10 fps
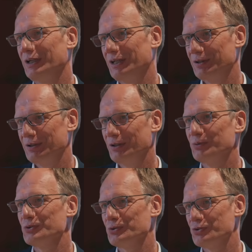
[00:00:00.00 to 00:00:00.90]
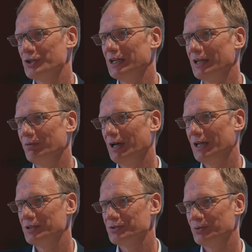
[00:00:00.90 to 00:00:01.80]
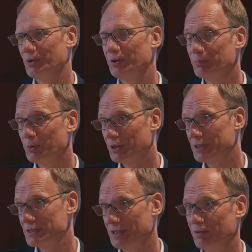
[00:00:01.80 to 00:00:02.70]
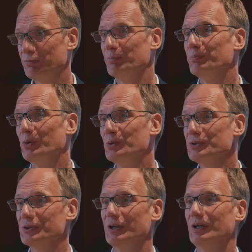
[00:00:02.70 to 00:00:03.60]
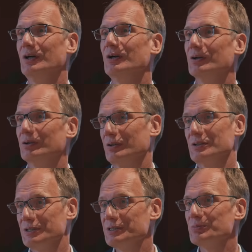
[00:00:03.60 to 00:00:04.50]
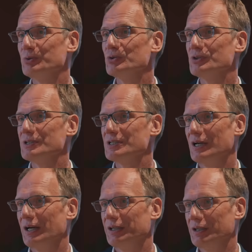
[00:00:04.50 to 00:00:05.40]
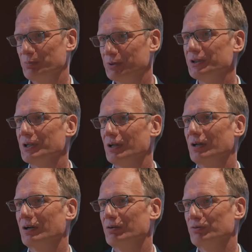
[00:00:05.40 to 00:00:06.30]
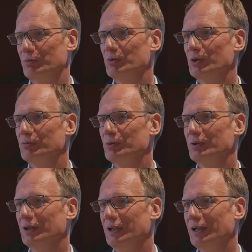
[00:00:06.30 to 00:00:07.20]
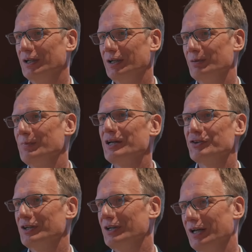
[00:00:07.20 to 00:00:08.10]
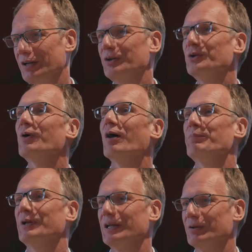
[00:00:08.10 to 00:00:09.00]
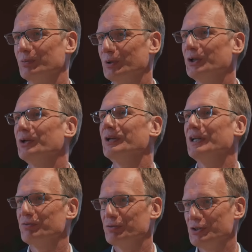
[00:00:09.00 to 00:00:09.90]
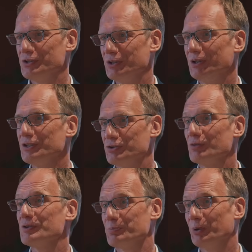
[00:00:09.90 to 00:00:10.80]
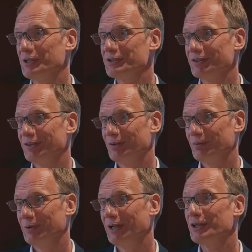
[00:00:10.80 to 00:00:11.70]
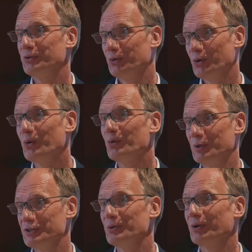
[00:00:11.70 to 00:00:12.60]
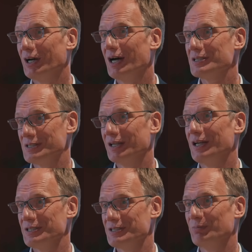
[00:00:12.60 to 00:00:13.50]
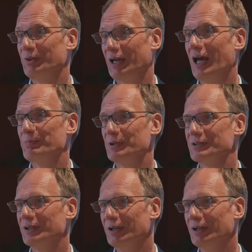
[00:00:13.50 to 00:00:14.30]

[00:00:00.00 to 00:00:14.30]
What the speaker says: and also Geely, right? So on the product side from both, on the distribution side, in particular from Volvo, imagine like a new company. What do you need first? You need service points where you go with your cars in case something happens.